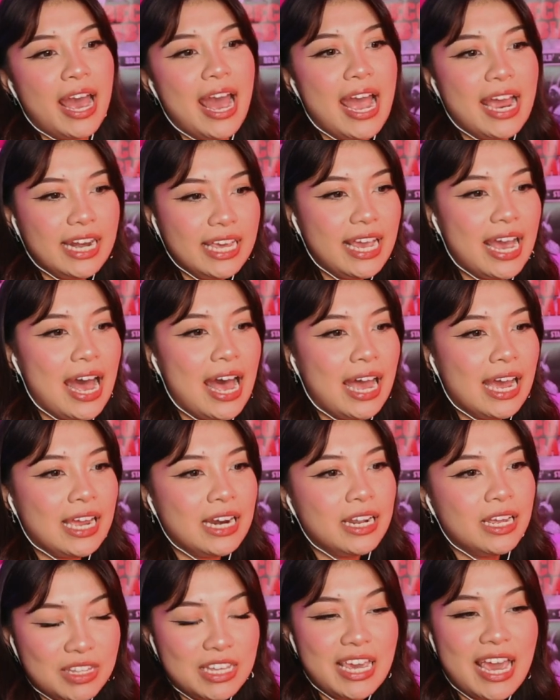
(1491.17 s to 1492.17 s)
and he
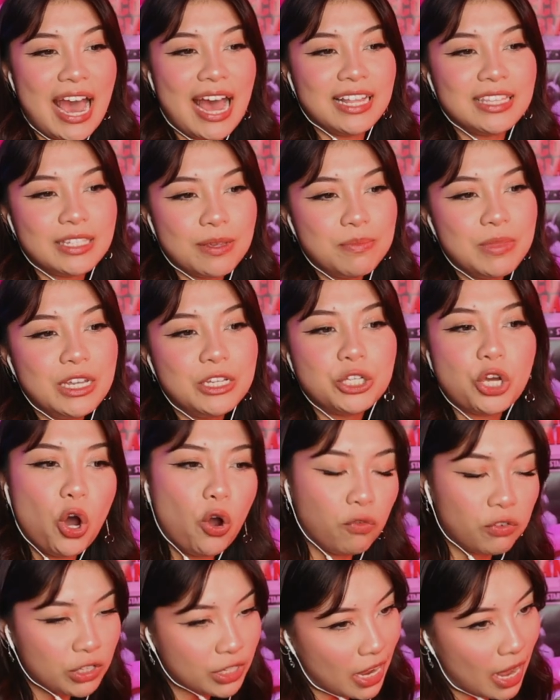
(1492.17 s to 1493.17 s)
had something to
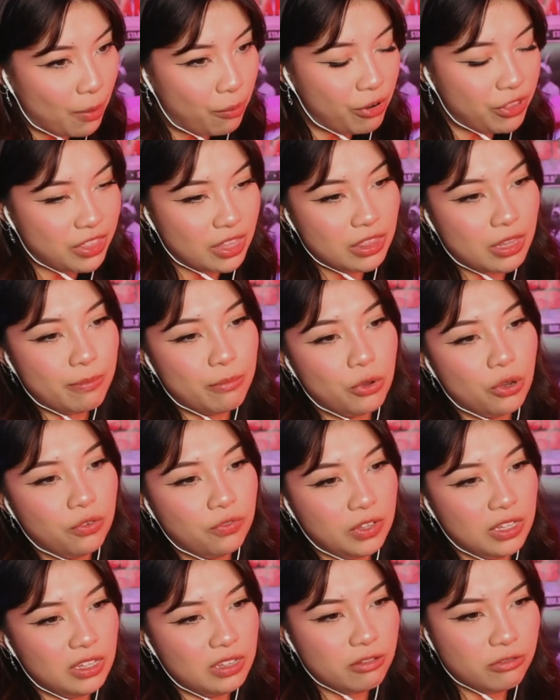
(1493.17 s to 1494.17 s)
overcome within the
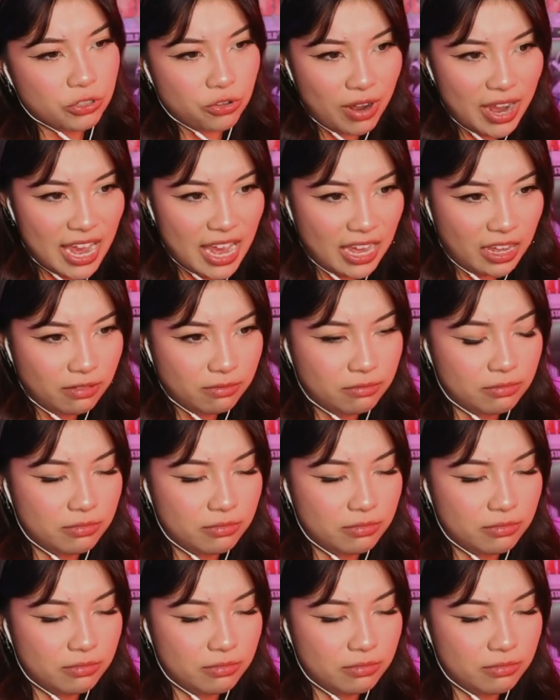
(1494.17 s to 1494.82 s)
movie. It was great.